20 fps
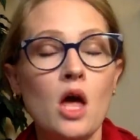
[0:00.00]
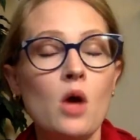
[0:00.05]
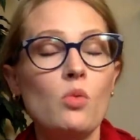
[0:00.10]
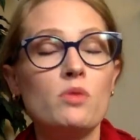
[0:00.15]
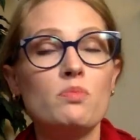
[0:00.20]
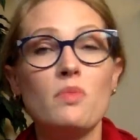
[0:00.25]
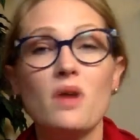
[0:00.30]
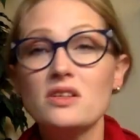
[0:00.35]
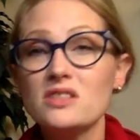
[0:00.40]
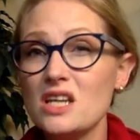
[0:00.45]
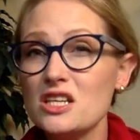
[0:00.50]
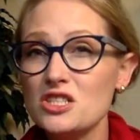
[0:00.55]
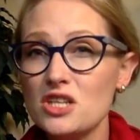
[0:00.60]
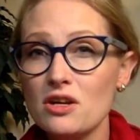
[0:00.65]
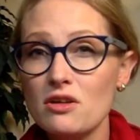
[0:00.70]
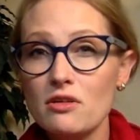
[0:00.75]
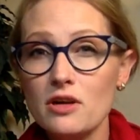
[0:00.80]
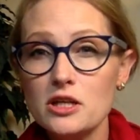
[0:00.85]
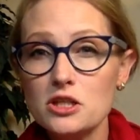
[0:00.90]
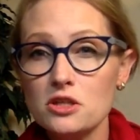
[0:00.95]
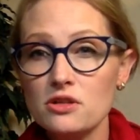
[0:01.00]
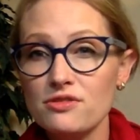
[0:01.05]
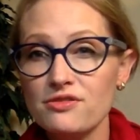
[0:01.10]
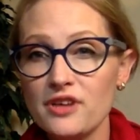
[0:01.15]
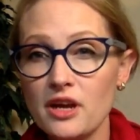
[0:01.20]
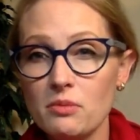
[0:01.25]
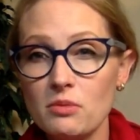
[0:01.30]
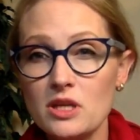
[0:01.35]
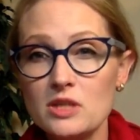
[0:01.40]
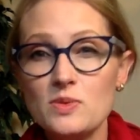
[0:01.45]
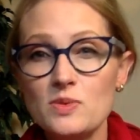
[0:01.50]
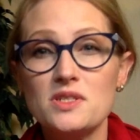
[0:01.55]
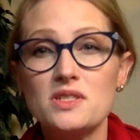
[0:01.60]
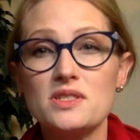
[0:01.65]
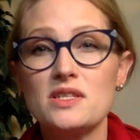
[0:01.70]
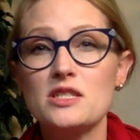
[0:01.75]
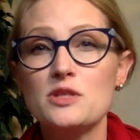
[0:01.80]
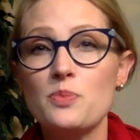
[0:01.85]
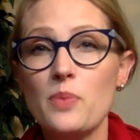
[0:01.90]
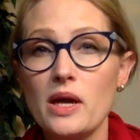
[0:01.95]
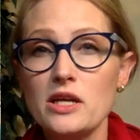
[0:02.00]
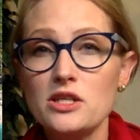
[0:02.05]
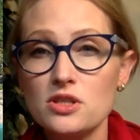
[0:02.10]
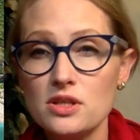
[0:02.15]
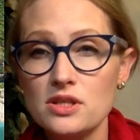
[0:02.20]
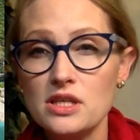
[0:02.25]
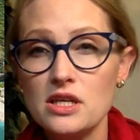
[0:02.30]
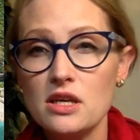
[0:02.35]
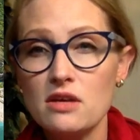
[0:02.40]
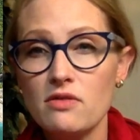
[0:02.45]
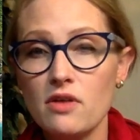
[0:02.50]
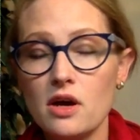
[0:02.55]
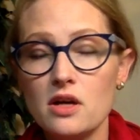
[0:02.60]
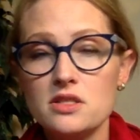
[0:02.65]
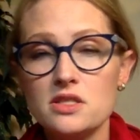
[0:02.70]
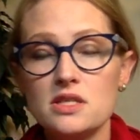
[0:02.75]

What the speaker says: With multi-generational families, which is a specialty of ours,